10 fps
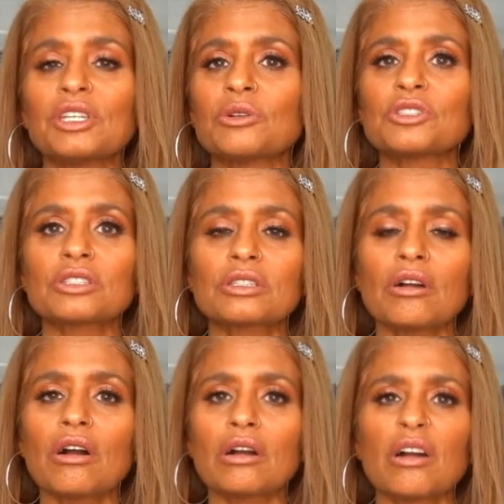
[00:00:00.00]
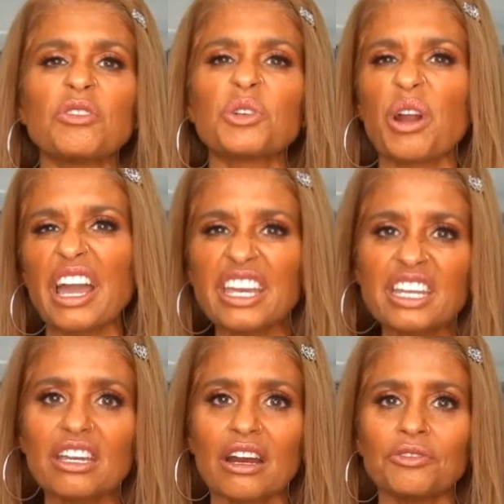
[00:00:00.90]
just a
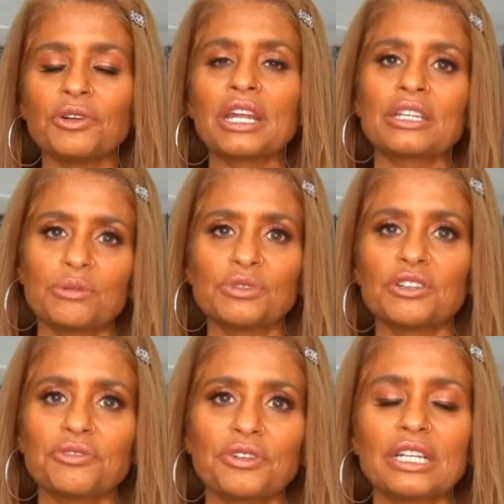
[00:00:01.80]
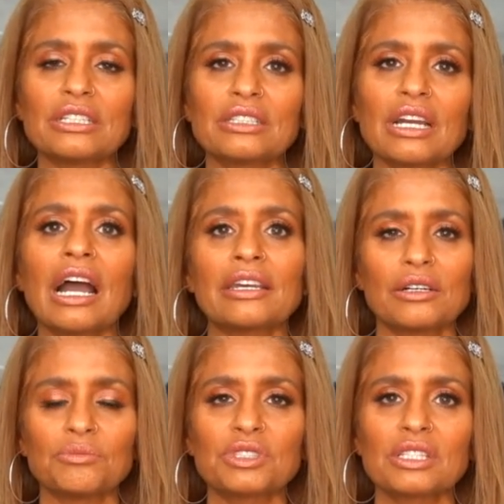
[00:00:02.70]
variety of random different
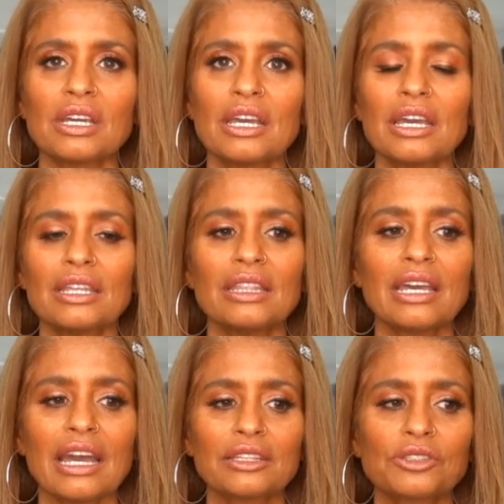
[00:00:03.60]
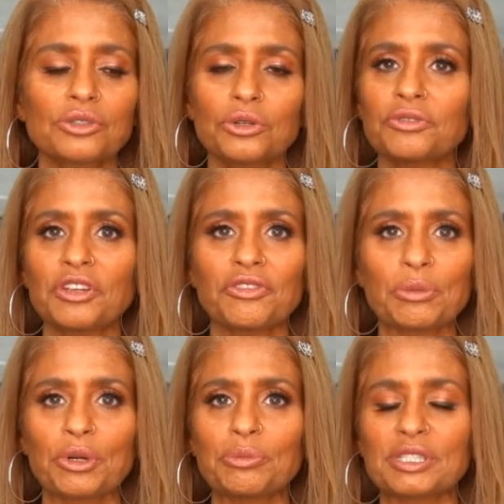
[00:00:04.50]
items that serve
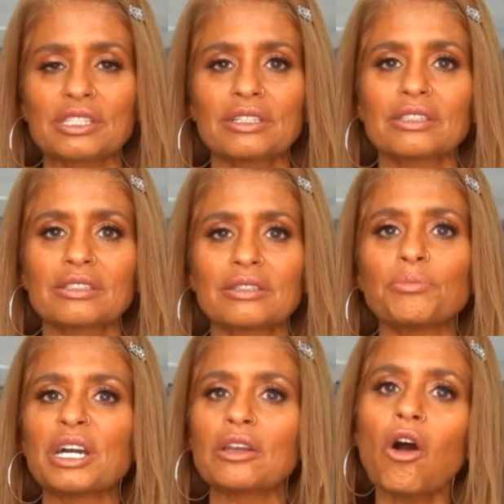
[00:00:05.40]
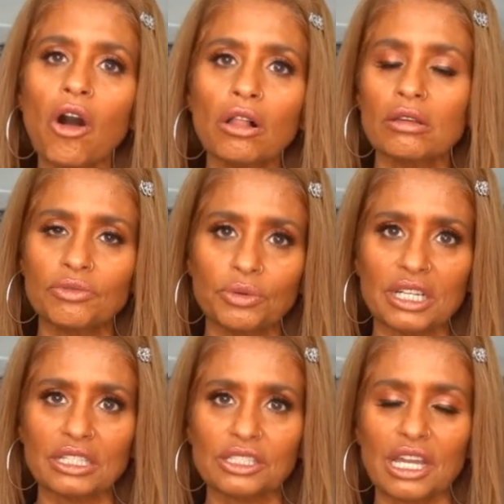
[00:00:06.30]
different purposes, but all of
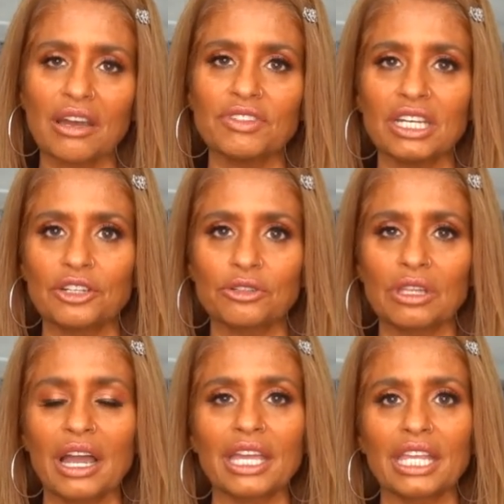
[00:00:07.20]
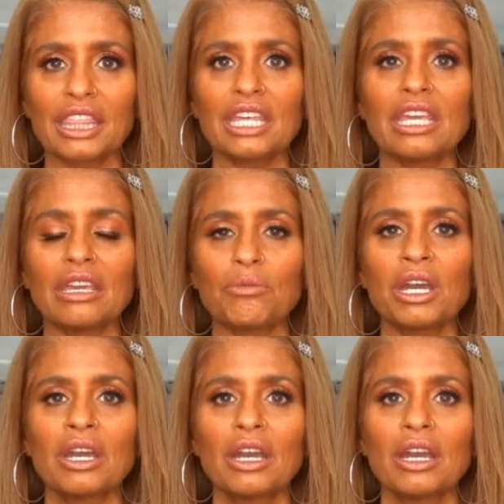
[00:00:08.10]
which have the underlying theme